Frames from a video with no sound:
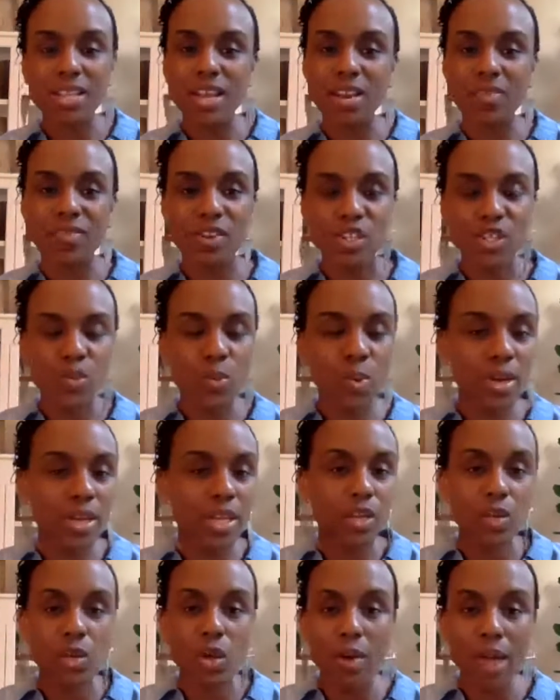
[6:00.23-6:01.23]
that if you're 20,
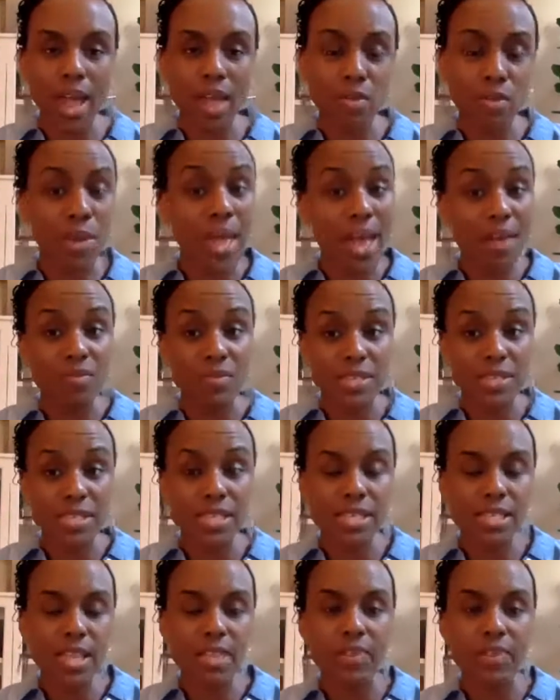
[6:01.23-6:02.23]
you have
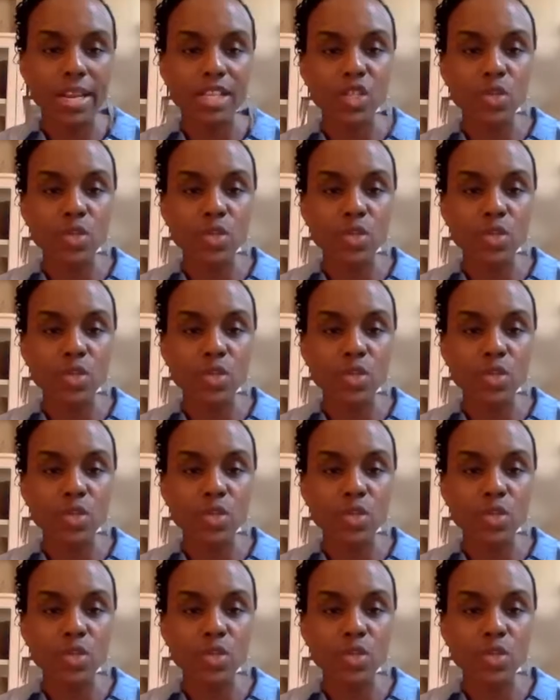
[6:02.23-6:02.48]
receipts even at